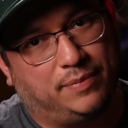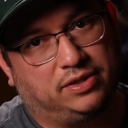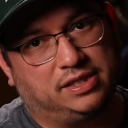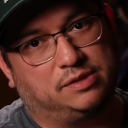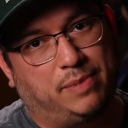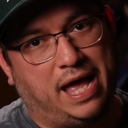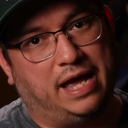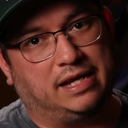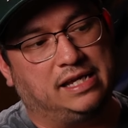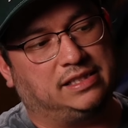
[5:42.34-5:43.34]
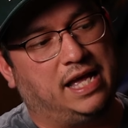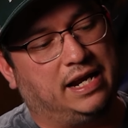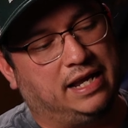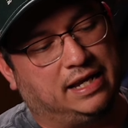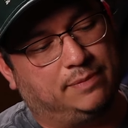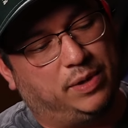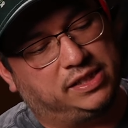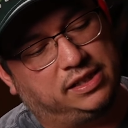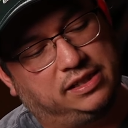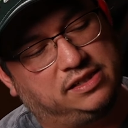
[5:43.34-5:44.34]
about this bag is that it
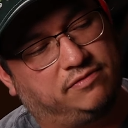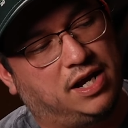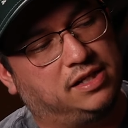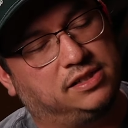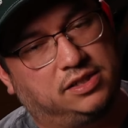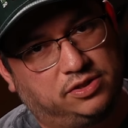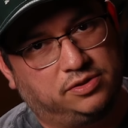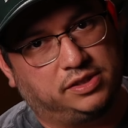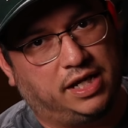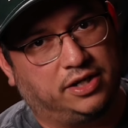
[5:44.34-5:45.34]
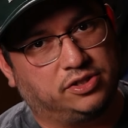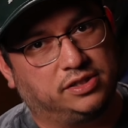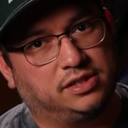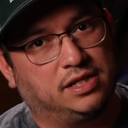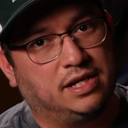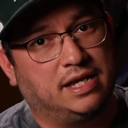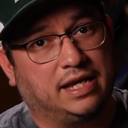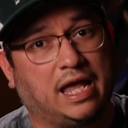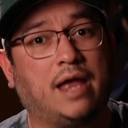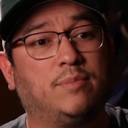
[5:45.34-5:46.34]
basically divides into two sections.
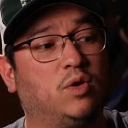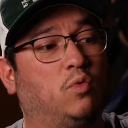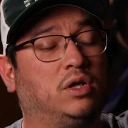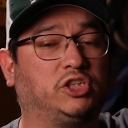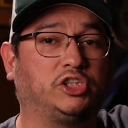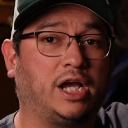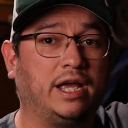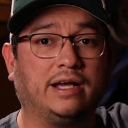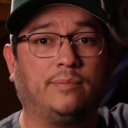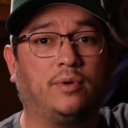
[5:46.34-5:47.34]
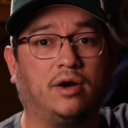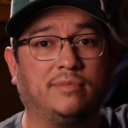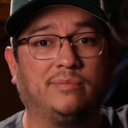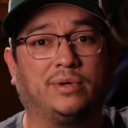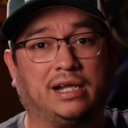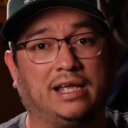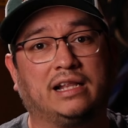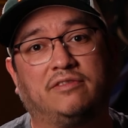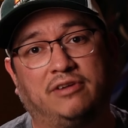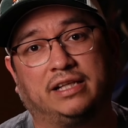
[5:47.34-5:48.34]
It can be one giant compartment, but I
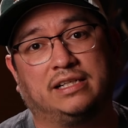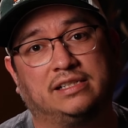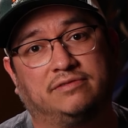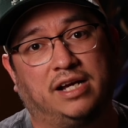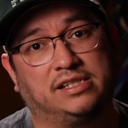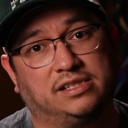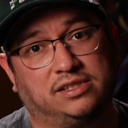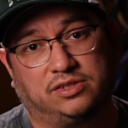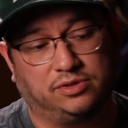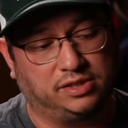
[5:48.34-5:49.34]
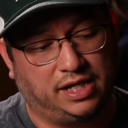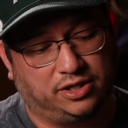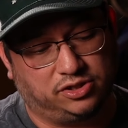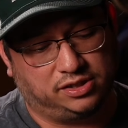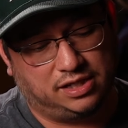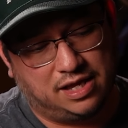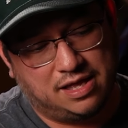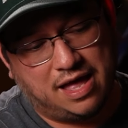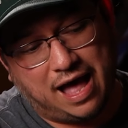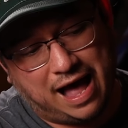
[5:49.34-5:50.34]
like the fact that it divides into two sections.
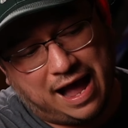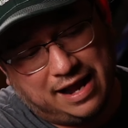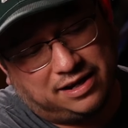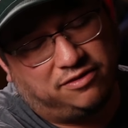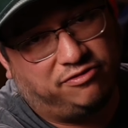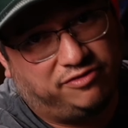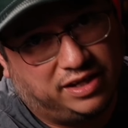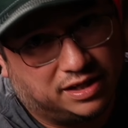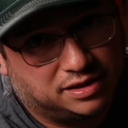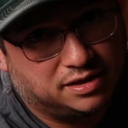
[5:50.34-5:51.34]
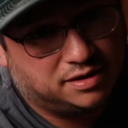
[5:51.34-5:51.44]
I can fit